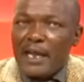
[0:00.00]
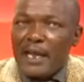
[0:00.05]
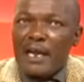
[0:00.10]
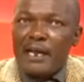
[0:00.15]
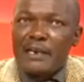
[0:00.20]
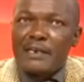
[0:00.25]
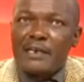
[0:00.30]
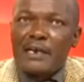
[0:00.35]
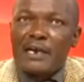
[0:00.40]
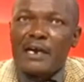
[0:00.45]

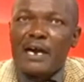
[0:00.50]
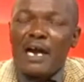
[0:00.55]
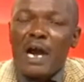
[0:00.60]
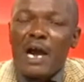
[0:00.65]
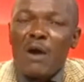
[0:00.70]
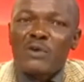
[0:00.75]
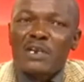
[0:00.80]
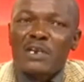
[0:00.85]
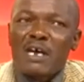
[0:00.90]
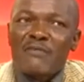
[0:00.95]
And uh,
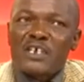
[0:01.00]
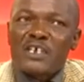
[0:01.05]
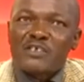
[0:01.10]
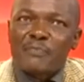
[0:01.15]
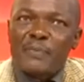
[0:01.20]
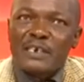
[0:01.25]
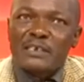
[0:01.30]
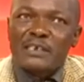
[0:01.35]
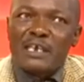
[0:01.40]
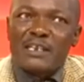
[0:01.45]
I would have
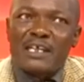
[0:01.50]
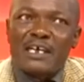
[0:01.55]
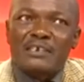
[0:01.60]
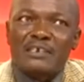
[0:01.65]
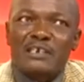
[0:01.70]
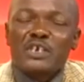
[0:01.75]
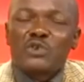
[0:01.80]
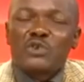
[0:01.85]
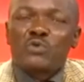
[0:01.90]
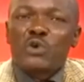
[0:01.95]
expected
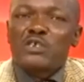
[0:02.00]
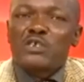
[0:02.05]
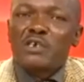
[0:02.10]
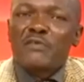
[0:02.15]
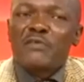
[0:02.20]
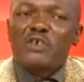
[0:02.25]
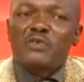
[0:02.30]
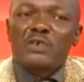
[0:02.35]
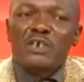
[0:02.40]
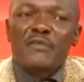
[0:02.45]
that it was,
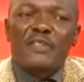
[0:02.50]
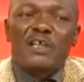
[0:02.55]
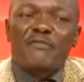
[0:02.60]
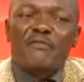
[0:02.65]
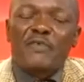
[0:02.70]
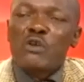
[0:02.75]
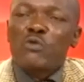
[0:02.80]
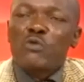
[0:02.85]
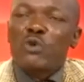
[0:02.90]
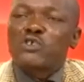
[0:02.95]
if, it, if the
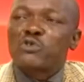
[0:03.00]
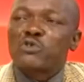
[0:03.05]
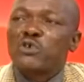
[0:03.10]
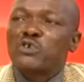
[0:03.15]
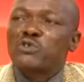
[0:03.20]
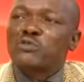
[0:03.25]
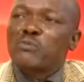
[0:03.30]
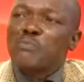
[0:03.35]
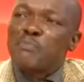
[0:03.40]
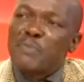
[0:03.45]
fund was
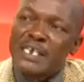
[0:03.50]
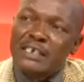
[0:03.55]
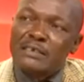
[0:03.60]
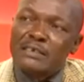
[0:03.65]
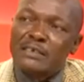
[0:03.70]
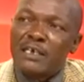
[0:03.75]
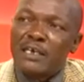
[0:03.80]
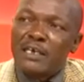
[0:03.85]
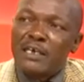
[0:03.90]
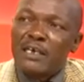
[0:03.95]
going to
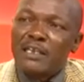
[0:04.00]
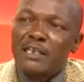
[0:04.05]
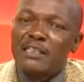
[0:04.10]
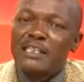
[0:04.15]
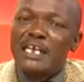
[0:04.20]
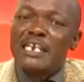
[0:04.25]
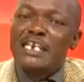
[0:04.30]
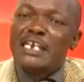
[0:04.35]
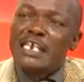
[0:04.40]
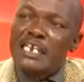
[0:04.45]
meet
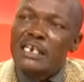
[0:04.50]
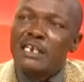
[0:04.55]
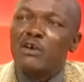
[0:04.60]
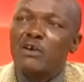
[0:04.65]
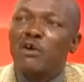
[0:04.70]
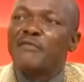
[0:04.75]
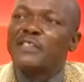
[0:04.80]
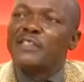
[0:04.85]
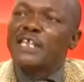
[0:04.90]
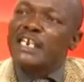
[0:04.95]
the need
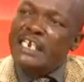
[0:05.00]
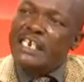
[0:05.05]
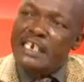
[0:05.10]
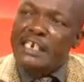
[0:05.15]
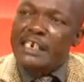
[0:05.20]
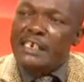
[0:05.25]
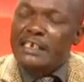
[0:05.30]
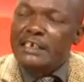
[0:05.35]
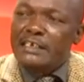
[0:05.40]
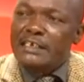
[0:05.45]
of the
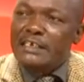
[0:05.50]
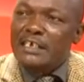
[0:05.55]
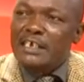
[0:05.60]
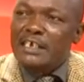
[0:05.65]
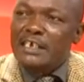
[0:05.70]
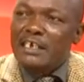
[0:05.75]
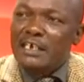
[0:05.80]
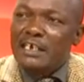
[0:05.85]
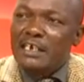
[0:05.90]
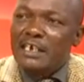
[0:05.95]
needy,
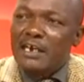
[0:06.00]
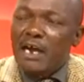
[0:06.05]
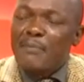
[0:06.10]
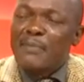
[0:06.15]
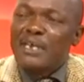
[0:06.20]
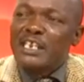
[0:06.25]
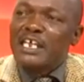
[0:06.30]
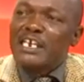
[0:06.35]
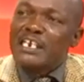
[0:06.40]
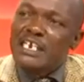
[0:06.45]
I
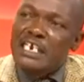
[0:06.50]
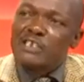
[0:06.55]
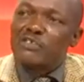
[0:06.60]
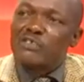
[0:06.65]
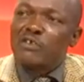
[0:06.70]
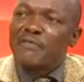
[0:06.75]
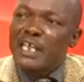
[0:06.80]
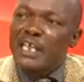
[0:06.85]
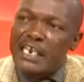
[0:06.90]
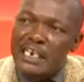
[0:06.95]
mean the
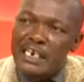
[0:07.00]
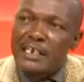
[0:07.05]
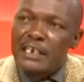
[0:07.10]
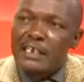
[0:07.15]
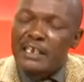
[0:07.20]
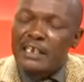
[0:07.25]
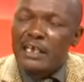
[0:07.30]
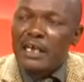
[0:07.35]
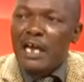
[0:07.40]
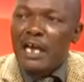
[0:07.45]
needs of the
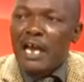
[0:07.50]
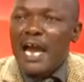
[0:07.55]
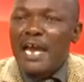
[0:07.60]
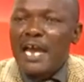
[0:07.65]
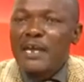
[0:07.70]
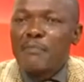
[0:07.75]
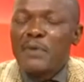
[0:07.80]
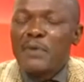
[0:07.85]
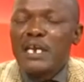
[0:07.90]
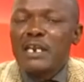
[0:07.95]
needy. Mm.
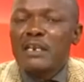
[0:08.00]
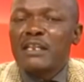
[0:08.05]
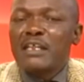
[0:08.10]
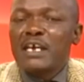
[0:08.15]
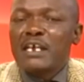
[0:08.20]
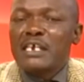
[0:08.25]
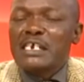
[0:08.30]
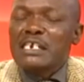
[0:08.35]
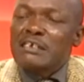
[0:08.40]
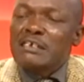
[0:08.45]
I mean
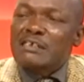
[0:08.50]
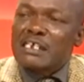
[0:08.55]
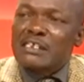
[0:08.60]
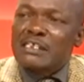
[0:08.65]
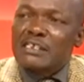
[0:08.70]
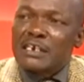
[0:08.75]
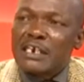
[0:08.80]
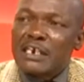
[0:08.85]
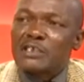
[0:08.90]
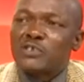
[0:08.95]
the
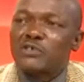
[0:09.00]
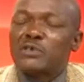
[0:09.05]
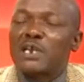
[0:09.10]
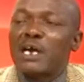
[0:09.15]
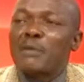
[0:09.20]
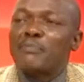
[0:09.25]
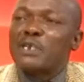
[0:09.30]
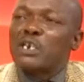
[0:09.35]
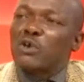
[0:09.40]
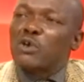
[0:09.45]
interest rates should
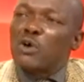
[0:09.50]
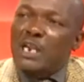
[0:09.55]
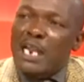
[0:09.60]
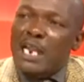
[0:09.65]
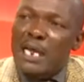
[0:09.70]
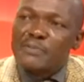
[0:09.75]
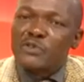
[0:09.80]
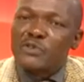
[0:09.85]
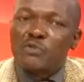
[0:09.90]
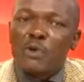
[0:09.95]
have been
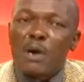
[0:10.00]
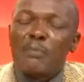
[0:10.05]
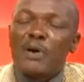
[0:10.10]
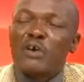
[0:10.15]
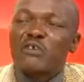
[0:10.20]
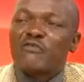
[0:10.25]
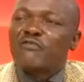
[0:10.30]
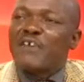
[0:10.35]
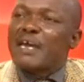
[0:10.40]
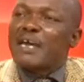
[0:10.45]
collapsed to
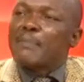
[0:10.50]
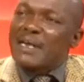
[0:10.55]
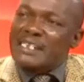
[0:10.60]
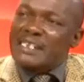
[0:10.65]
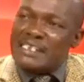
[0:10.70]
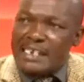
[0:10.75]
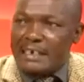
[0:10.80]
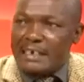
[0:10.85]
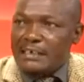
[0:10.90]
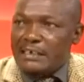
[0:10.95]
about
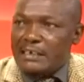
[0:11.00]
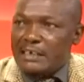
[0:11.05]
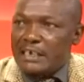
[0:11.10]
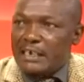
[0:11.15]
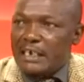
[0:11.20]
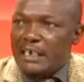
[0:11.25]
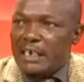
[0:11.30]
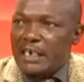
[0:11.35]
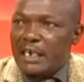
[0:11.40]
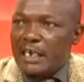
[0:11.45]
5%.
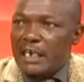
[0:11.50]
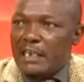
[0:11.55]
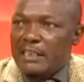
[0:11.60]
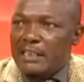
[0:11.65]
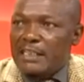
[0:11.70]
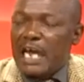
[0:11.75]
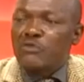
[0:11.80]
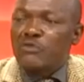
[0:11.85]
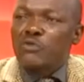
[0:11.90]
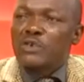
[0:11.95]
Okay.
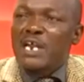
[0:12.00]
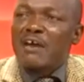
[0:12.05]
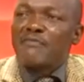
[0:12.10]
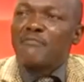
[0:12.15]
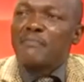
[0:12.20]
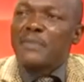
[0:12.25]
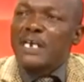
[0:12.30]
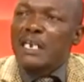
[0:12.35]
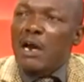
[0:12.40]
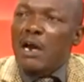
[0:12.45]
That would
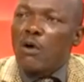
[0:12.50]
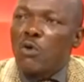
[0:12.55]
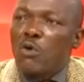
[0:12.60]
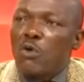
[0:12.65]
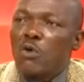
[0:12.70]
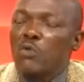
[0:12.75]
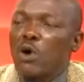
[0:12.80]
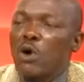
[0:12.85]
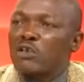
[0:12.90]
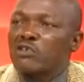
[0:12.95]
have made a
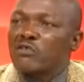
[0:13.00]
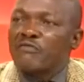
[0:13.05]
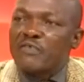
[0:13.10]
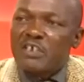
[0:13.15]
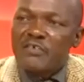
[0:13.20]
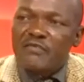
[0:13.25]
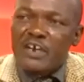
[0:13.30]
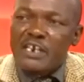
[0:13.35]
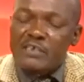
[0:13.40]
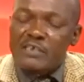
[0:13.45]
whole world of
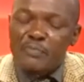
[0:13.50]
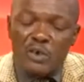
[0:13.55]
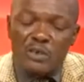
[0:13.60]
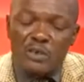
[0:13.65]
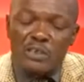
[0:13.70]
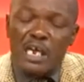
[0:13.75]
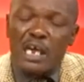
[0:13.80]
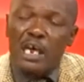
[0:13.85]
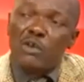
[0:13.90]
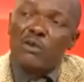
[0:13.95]
difference.
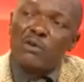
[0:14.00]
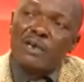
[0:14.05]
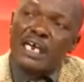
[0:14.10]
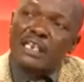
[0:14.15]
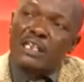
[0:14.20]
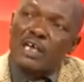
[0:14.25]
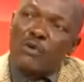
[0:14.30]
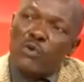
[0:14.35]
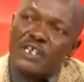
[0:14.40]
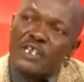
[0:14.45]
Because look
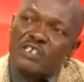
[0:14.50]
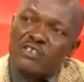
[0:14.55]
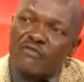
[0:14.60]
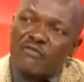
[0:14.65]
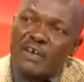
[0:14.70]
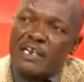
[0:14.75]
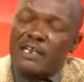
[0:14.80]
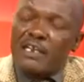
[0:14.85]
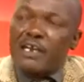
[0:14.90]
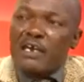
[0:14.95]
at the
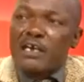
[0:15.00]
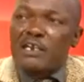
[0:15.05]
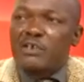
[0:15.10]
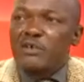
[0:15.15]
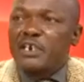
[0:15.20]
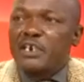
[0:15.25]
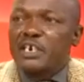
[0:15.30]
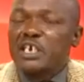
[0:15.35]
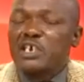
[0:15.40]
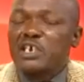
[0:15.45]
Uwezo uh,
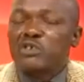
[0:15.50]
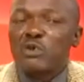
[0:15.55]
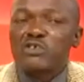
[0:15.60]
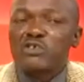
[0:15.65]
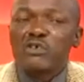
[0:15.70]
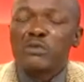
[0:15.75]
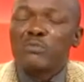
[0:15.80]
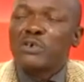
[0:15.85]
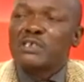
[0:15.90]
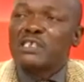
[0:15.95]
Doreen. It
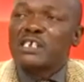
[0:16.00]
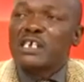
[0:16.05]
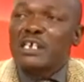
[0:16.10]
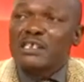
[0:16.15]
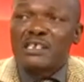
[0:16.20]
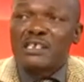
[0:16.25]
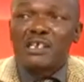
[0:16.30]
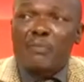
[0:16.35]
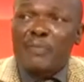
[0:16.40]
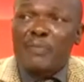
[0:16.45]
was almost a
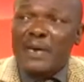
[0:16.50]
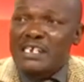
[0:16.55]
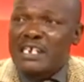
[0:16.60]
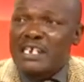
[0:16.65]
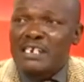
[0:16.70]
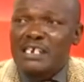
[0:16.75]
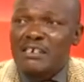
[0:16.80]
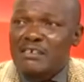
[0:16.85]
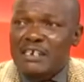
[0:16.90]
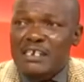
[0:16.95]

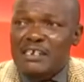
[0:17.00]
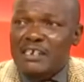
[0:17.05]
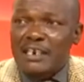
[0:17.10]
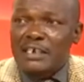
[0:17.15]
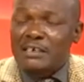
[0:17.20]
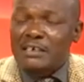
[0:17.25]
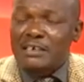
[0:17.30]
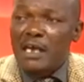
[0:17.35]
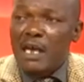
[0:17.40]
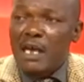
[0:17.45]
0% interest
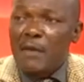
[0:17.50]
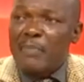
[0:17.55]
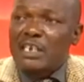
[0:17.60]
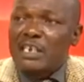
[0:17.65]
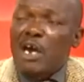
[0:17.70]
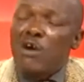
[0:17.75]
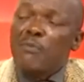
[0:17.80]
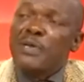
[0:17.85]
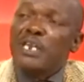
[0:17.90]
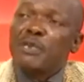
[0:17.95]
rate. Mm.
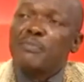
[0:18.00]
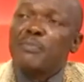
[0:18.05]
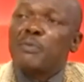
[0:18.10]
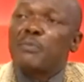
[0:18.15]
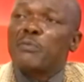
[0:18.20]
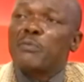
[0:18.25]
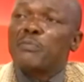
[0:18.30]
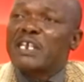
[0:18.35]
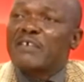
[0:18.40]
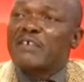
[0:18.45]
But how many
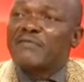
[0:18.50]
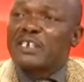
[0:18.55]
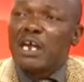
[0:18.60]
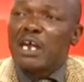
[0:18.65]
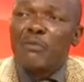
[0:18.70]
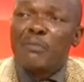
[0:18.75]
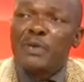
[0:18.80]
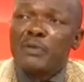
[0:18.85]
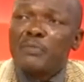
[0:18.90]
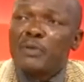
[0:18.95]
people benefit?
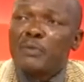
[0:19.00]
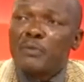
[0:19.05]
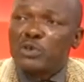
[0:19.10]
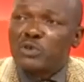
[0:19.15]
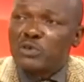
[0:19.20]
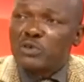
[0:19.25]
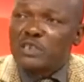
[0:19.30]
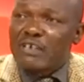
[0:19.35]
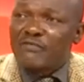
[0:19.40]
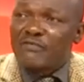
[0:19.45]
How many people
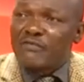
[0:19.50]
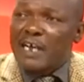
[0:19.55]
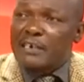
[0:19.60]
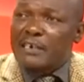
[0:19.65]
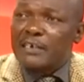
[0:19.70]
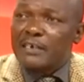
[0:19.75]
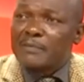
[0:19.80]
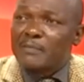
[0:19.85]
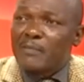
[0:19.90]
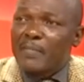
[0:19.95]
Actually, took that fund? it